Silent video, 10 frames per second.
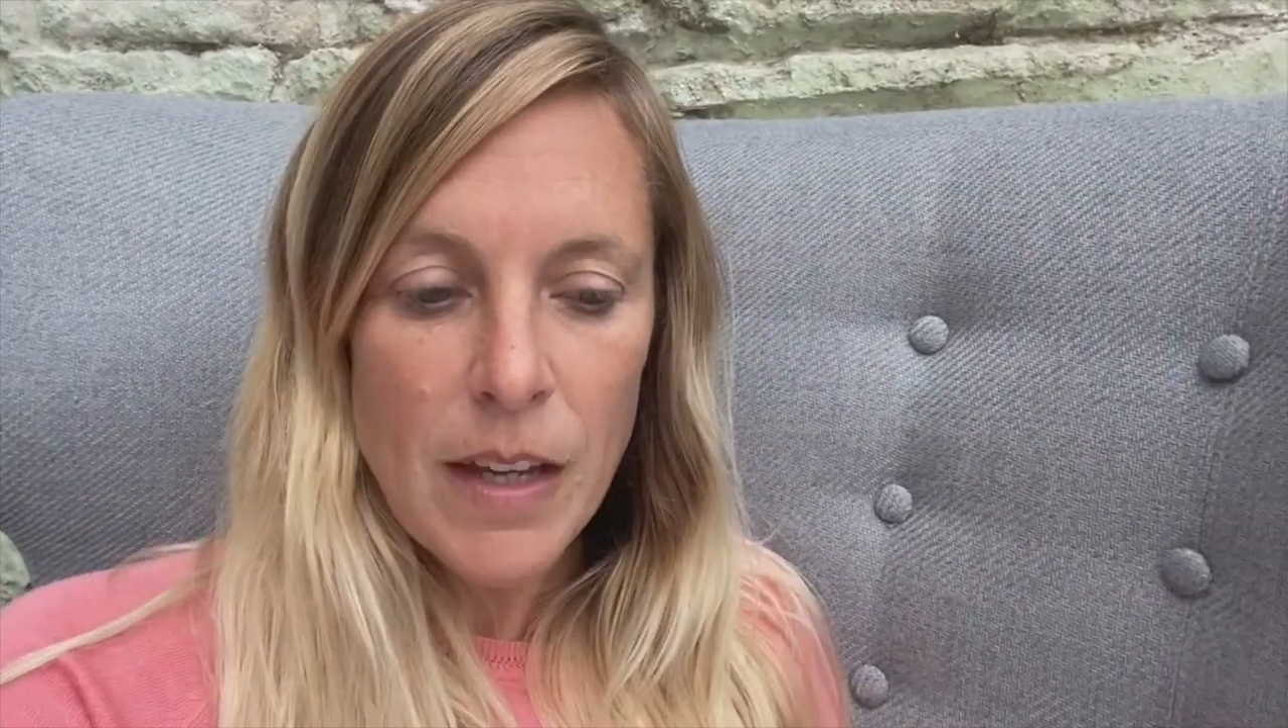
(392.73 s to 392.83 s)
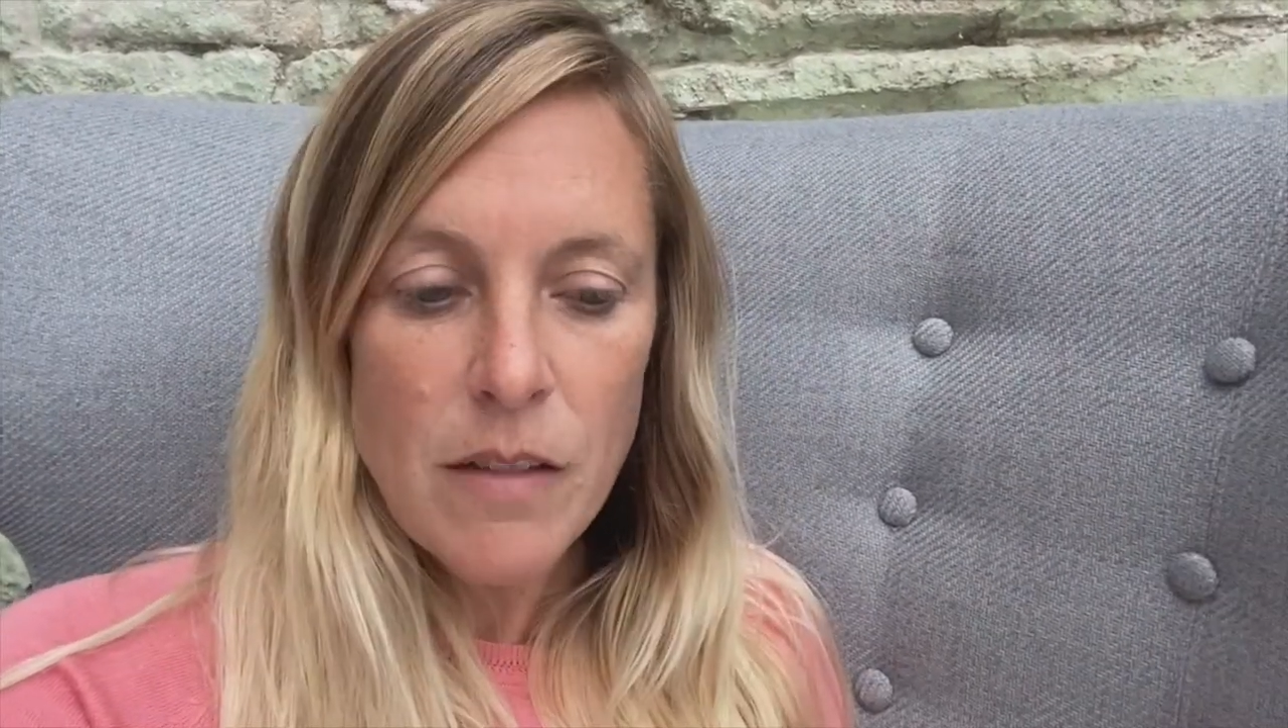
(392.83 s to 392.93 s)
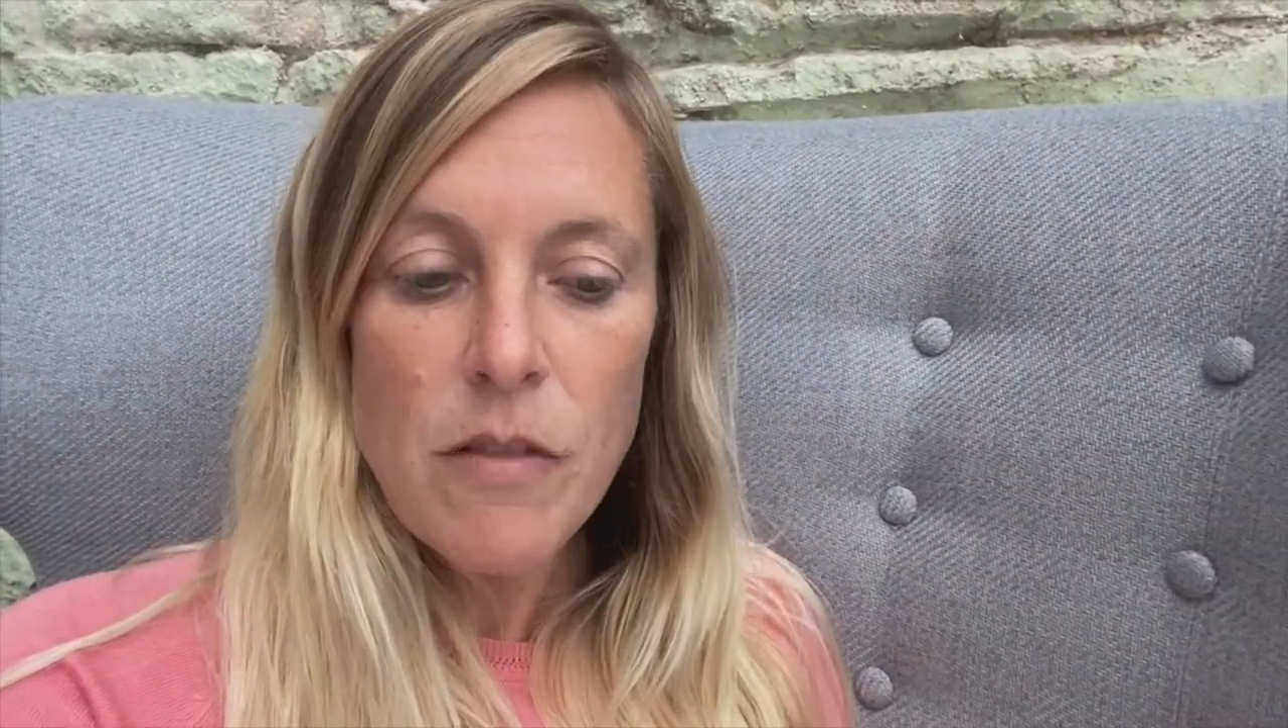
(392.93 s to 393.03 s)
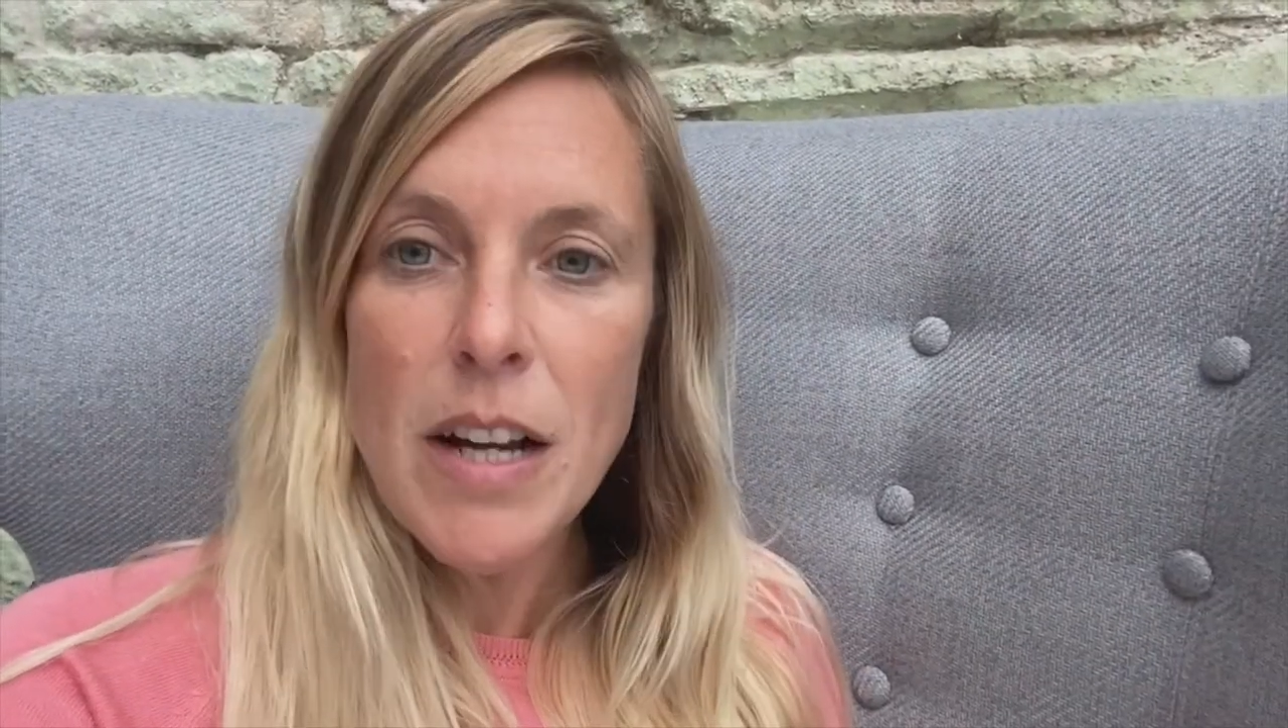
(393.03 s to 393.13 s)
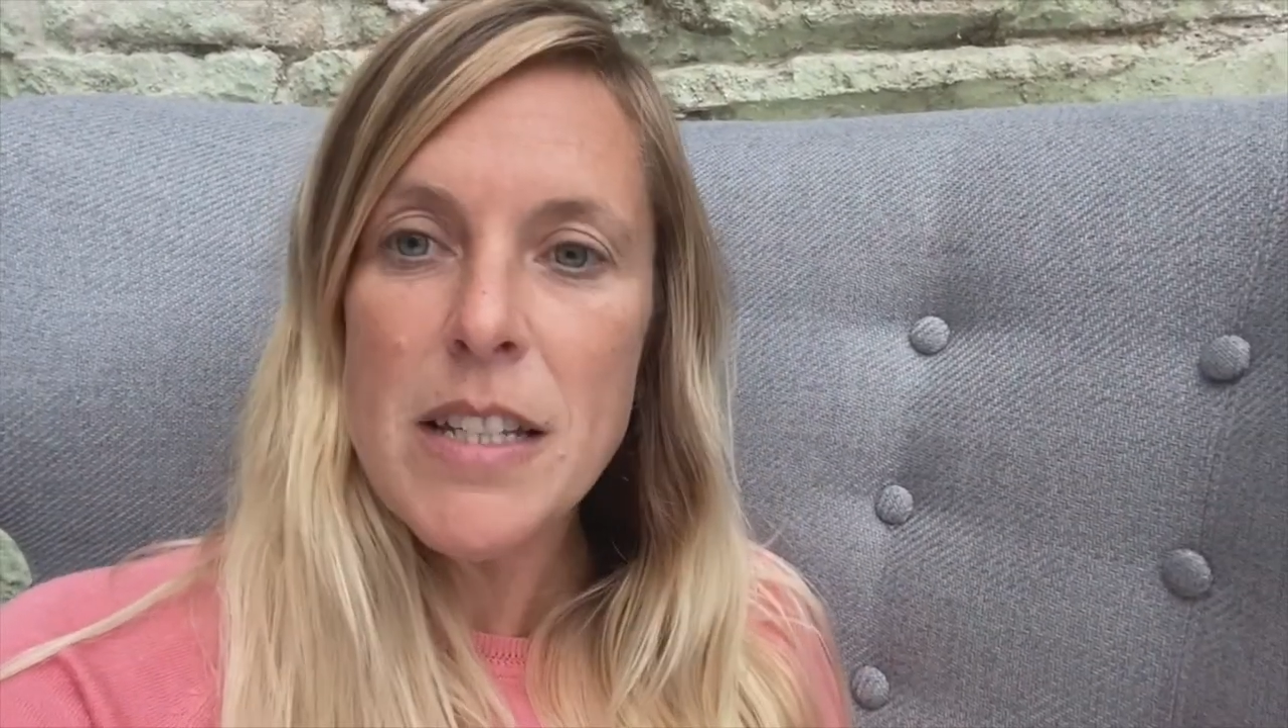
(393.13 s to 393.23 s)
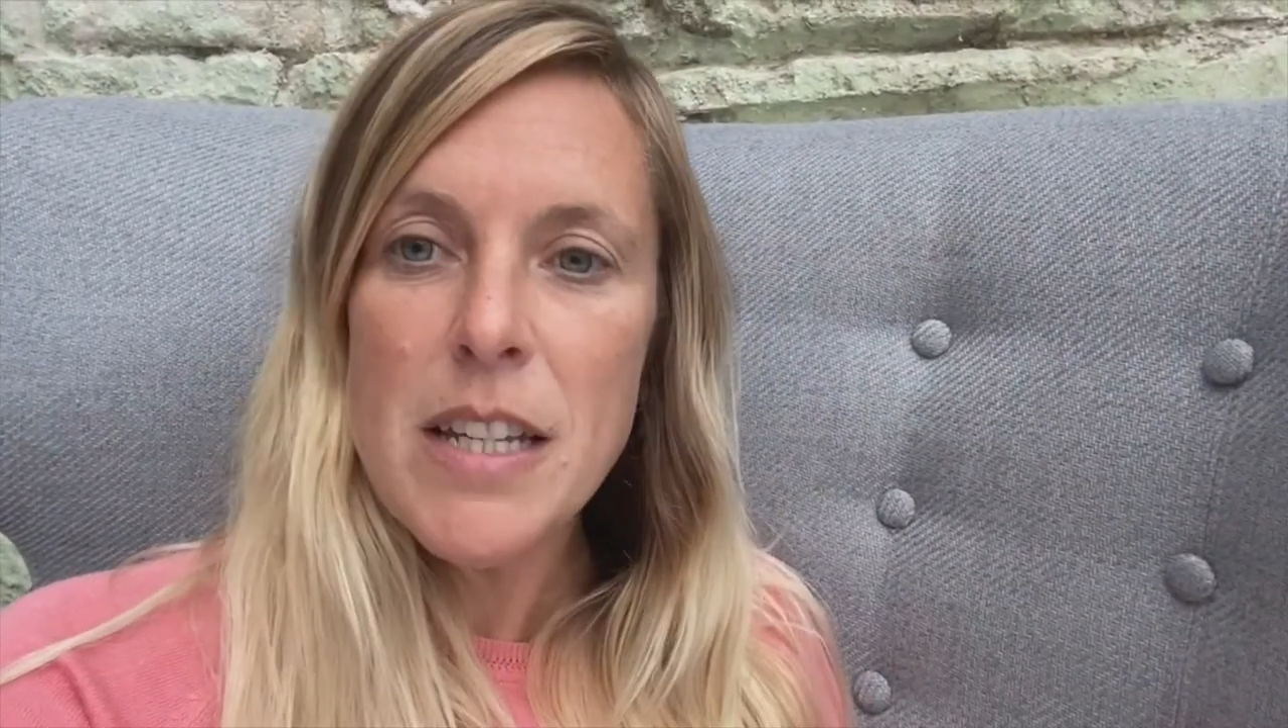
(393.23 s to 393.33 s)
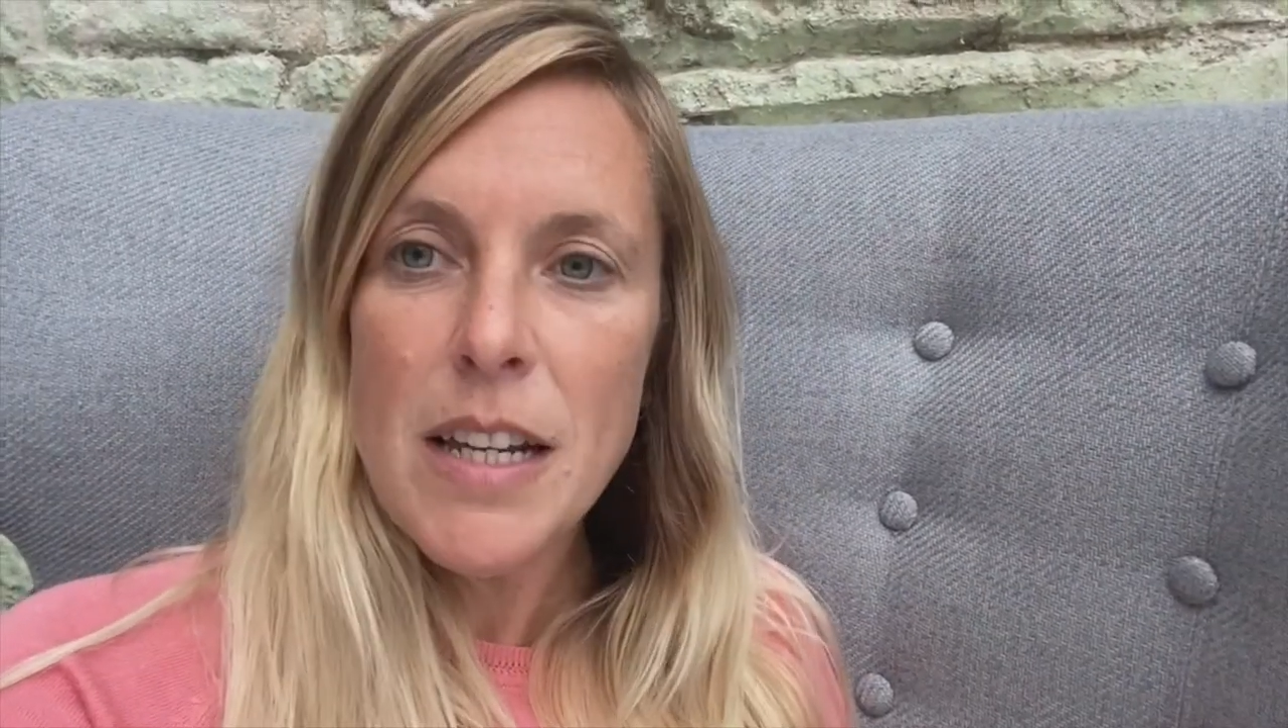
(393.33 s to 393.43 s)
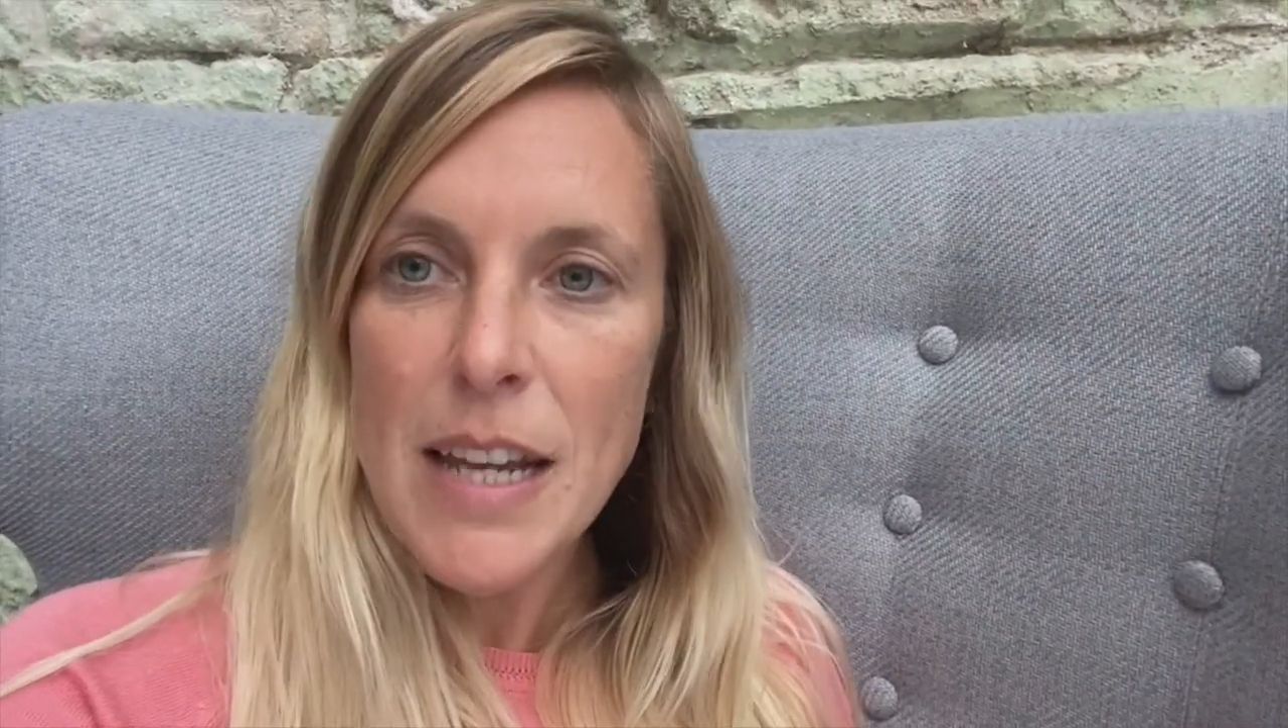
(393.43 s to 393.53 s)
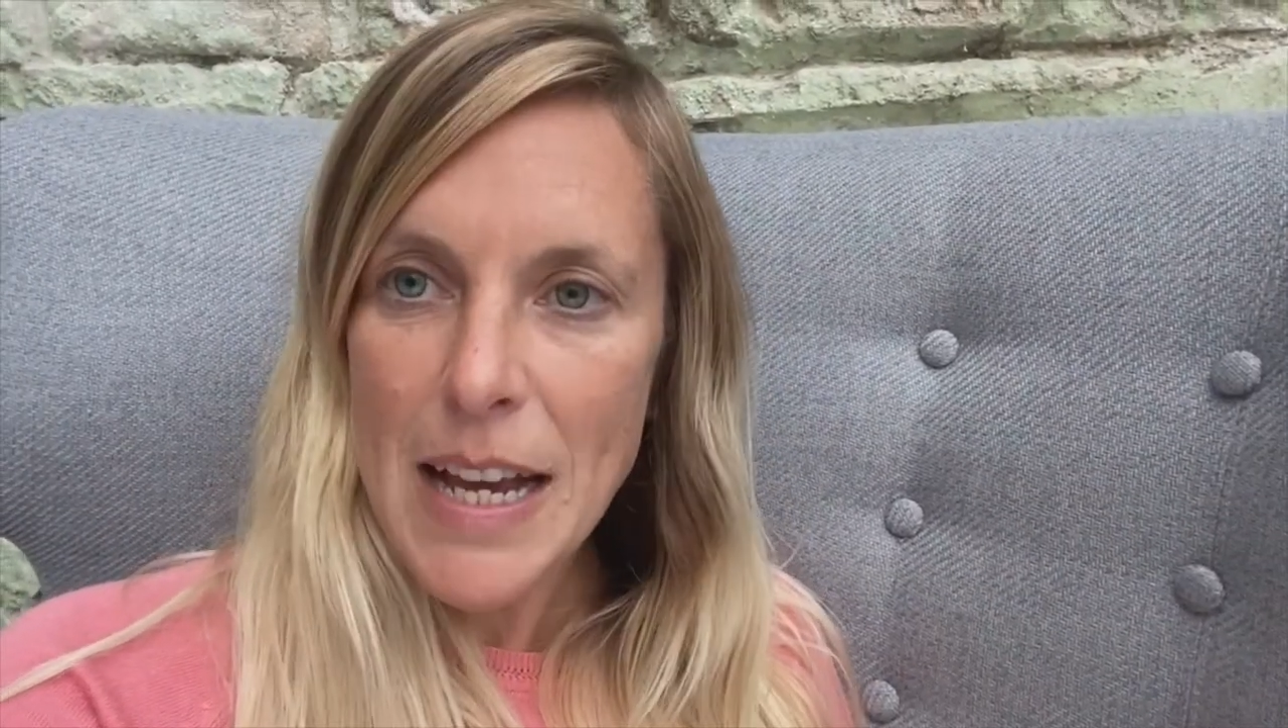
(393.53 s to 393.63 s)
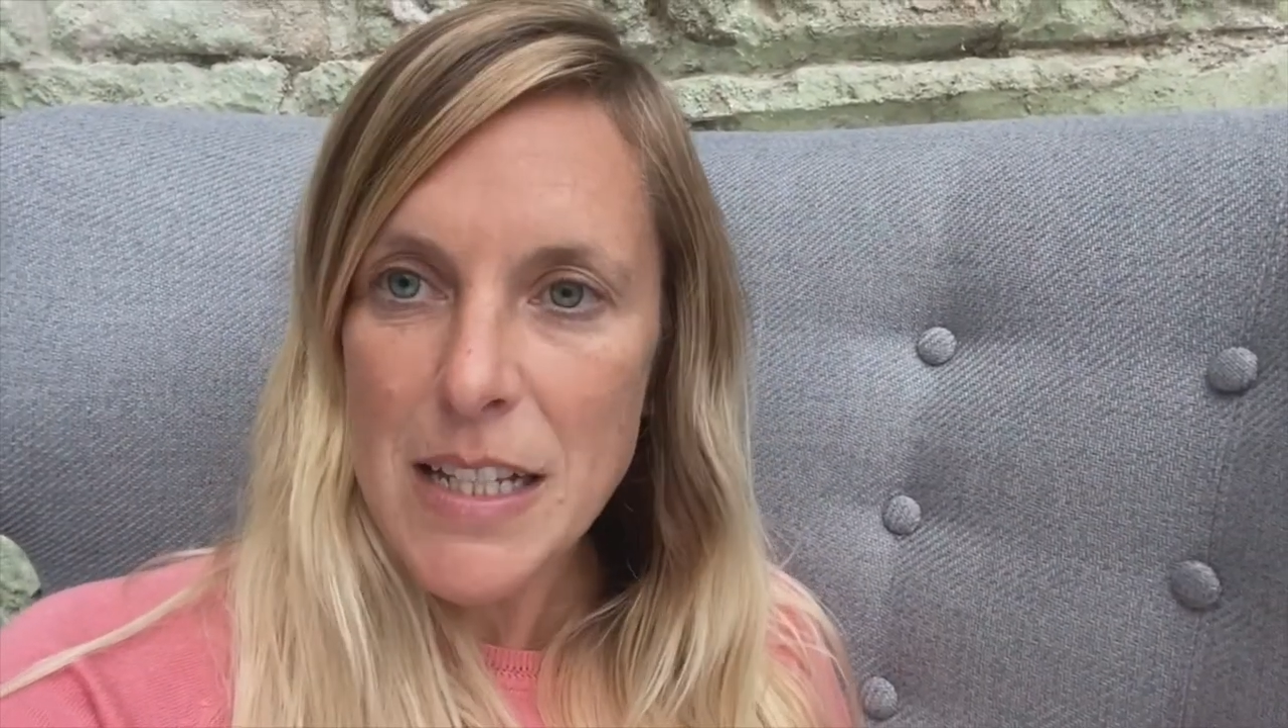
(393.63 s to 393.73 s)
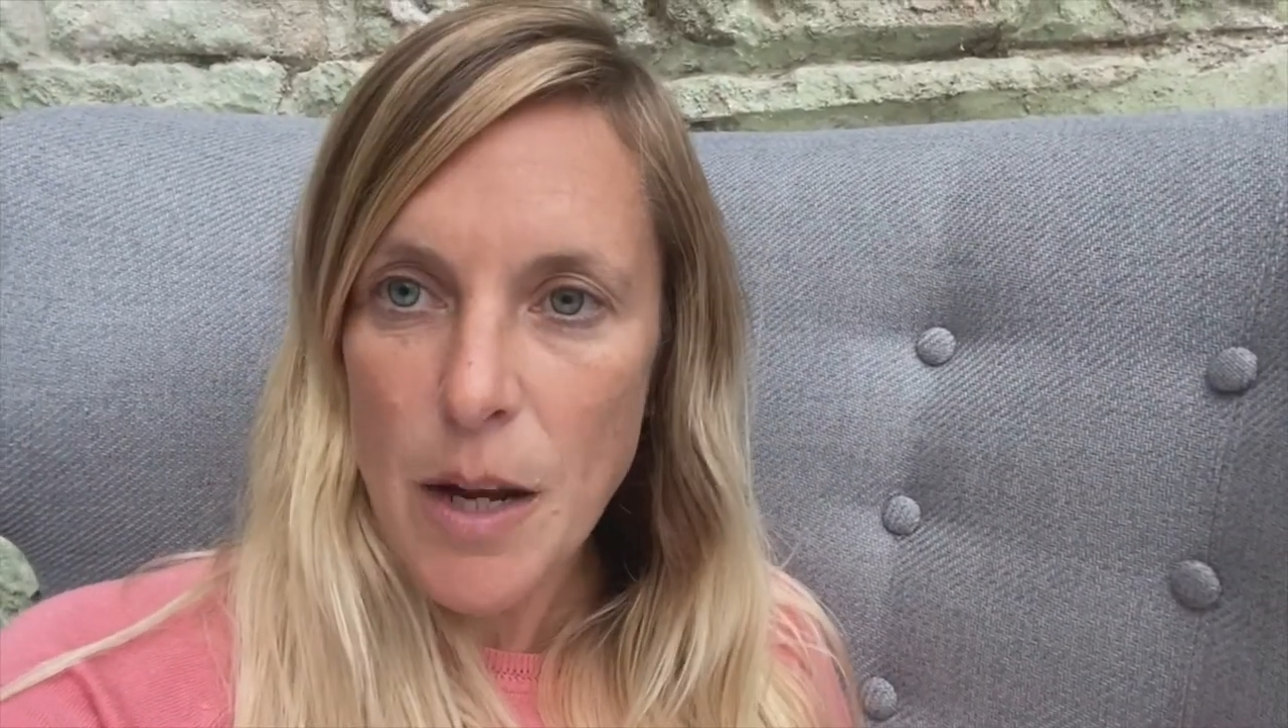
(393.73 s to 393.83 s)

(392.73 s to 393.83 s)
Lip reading: Right, next